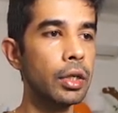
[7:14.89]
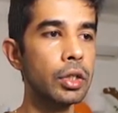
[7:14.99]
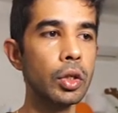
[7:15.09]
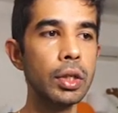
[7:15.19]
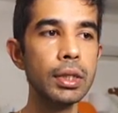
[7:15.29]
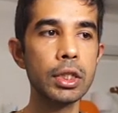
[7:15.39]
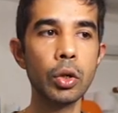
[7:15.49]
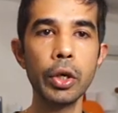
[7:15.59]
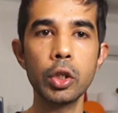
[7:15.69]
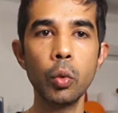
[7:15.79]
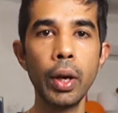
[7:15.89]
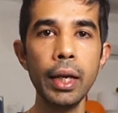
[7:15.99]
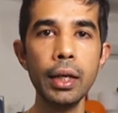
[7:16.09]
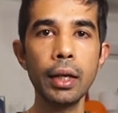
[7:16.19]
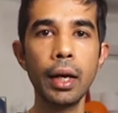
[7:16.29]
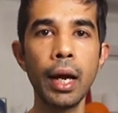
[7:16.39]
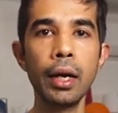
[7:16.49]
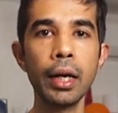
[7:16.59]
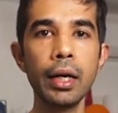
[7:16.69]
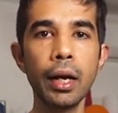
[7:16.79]
So this is going to wait and
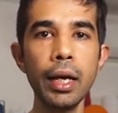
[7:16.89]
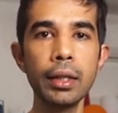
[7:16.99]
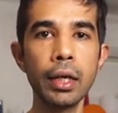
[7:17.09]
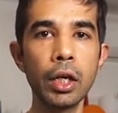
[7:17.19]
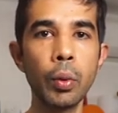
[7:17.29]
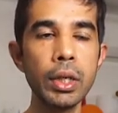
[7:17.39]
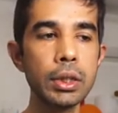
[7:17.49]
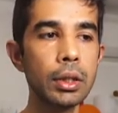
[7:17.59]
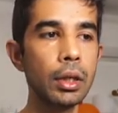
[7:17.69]
retry the request